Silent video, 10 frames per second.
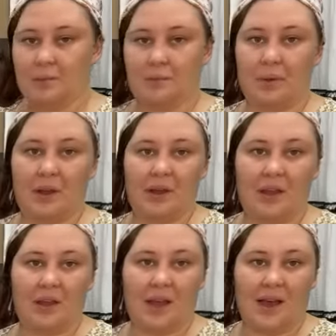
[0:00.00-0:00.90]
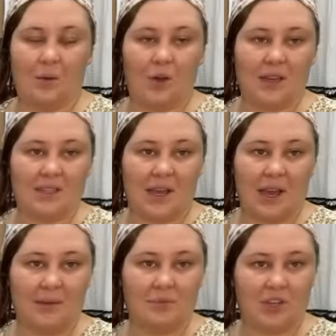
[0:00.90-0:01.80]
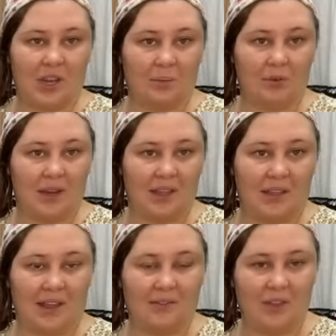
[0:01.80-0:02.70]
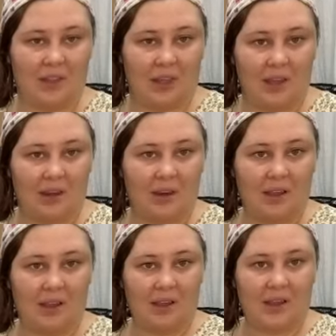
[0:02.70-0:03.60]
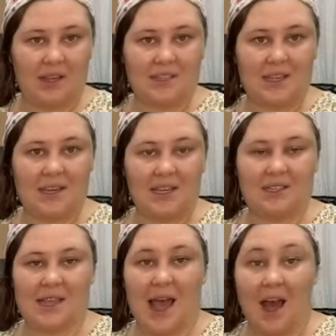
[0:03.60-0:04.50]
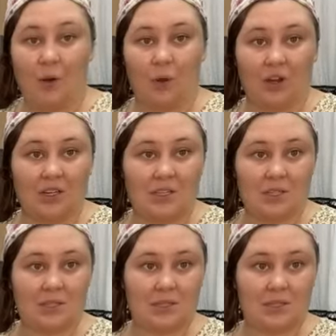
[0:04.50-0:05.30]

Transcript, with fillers: But at what time should I put it in the oven then? Because it needs hours.